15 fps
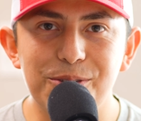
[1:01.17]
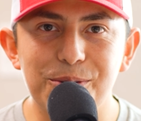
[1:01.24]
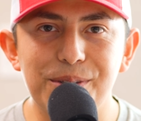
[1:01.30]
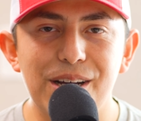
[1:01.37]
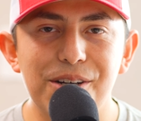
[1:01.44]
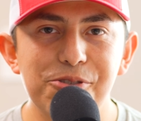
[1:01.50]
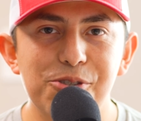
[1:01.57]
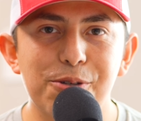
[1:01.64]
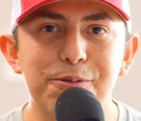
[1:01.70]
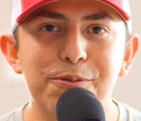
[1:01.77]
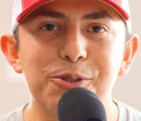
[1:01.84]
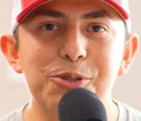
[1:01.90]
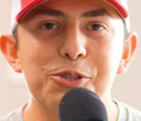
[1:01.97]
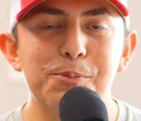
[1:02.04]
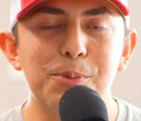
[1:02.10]
to announce our
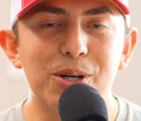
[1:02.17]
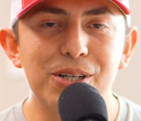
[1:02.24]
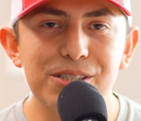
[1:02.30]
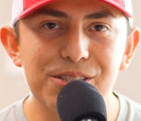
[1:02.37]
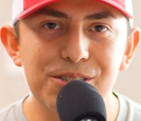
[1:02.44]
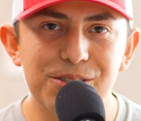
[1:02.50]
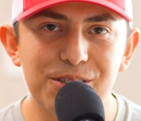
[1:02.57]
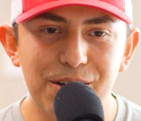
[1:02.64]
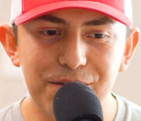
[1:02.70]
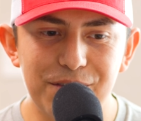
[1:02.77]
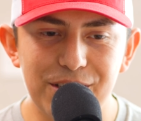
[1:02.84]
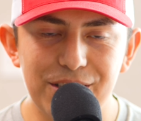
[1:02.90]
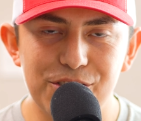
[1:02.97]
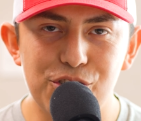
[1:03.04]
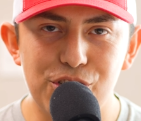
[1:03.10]
first sponsor of
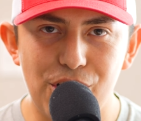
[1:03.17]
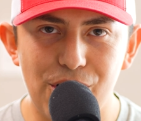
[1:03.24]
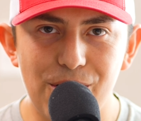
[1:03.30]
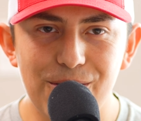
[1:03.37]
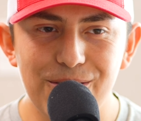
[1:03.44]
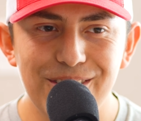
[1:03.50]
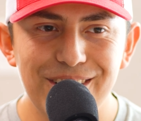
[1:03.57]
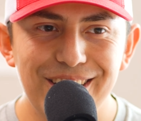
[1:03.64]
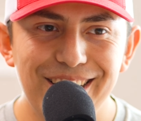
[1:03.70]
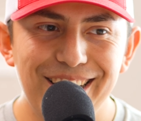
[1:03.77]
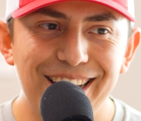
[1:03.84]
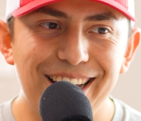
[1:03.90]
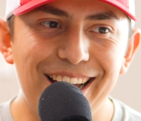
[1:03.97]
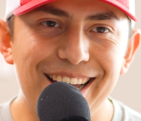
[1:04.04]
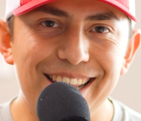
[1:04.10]
the show.
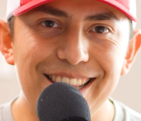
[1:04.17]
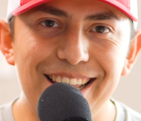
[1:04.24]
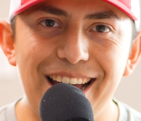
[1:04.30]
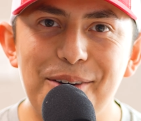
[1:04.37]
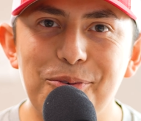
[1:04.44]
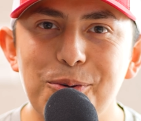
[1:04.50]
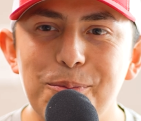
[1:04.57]
That